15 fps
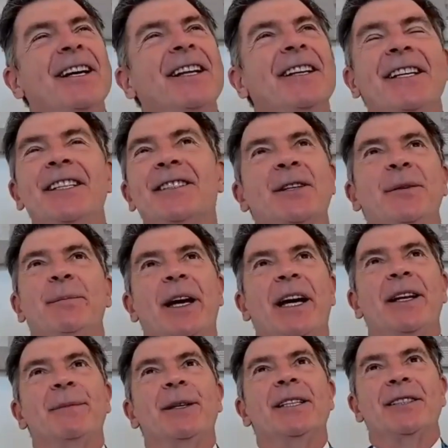These
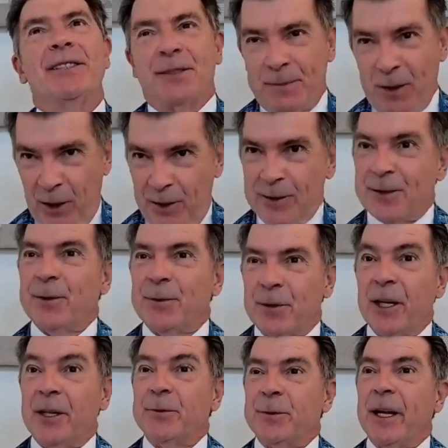commandments, also
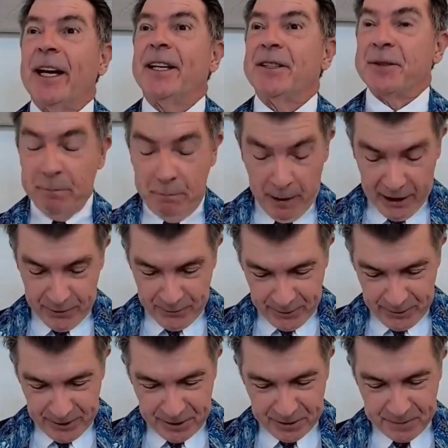known as
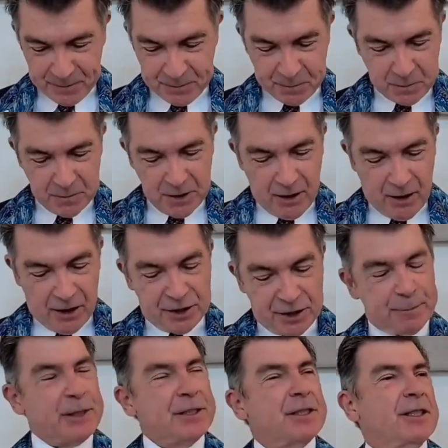boundaries, are
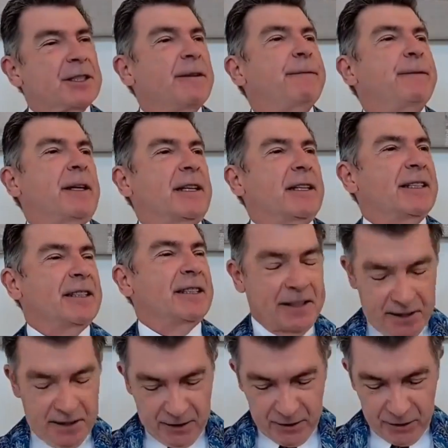specific
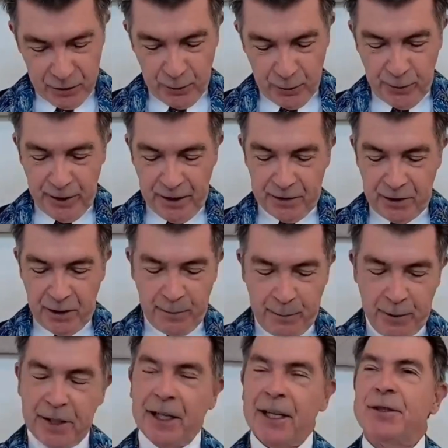to the
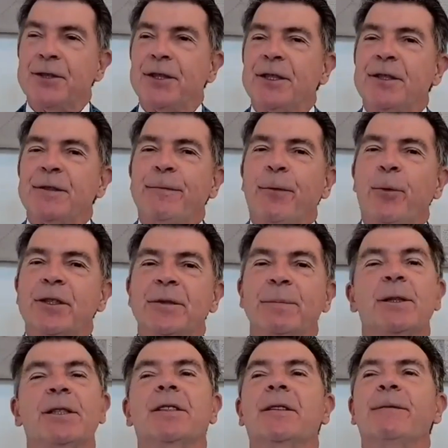interpretations for
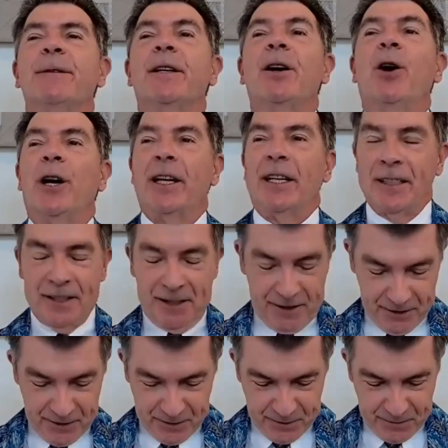specific
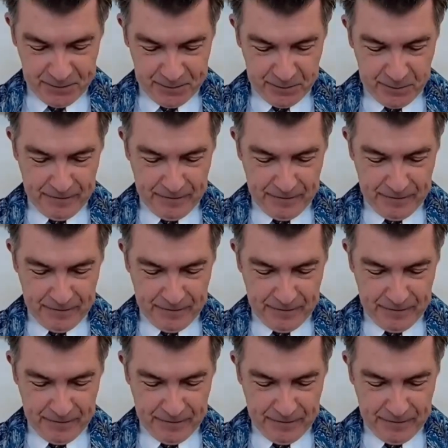audiences.